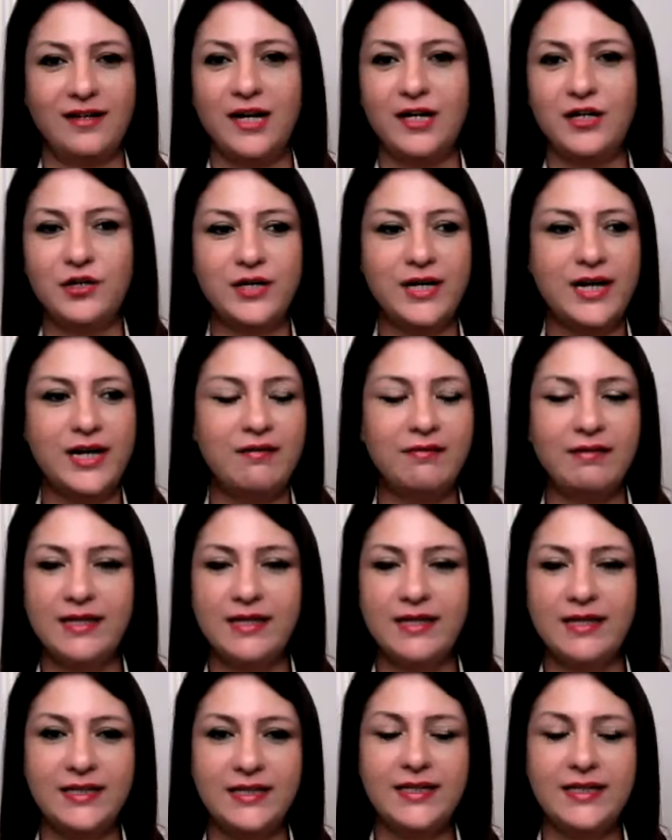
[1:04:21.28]
Can't you deal with
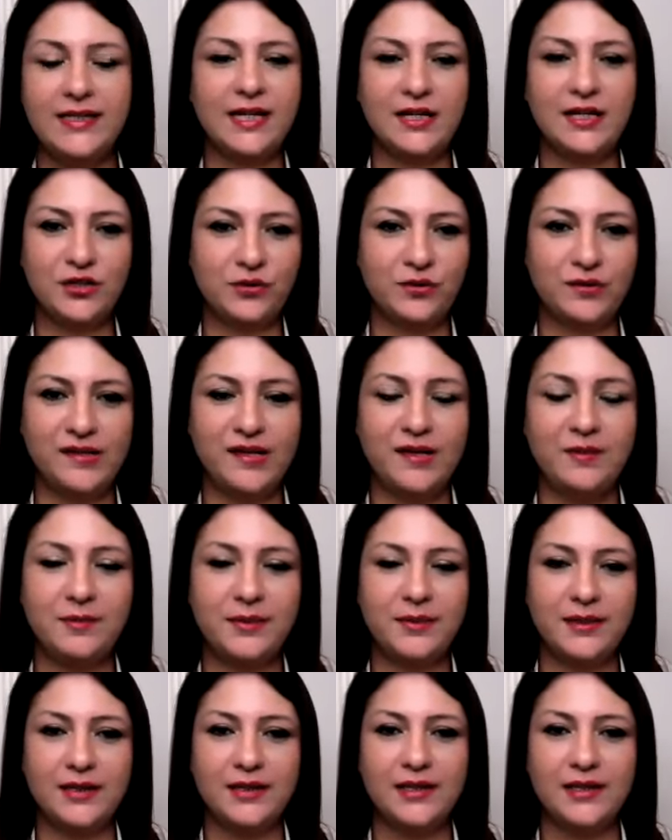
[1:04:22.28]
anything that shows up?